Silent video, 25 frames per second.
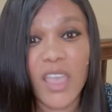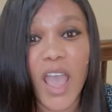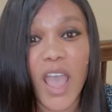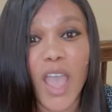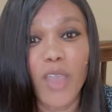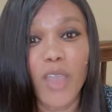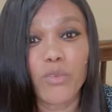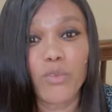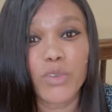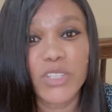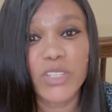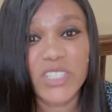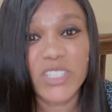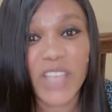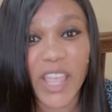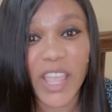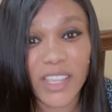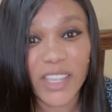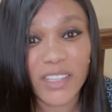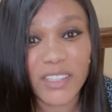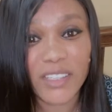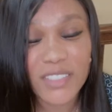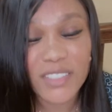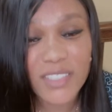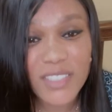I wish I
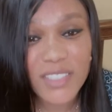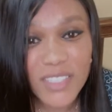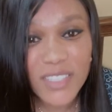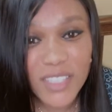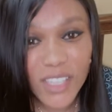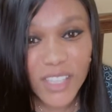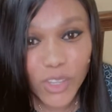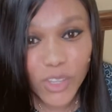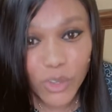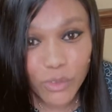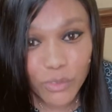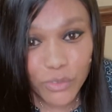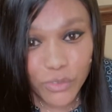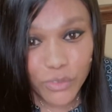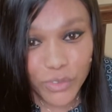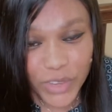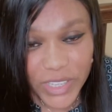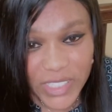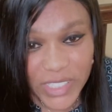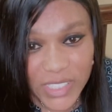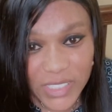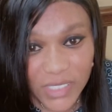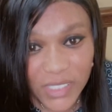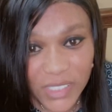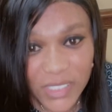can see your
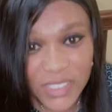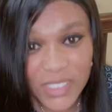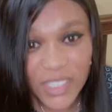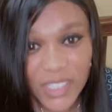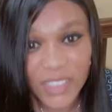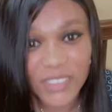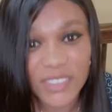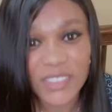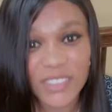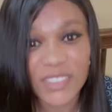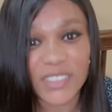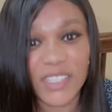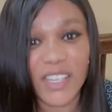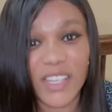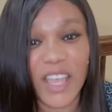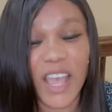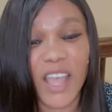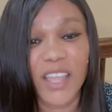faces and say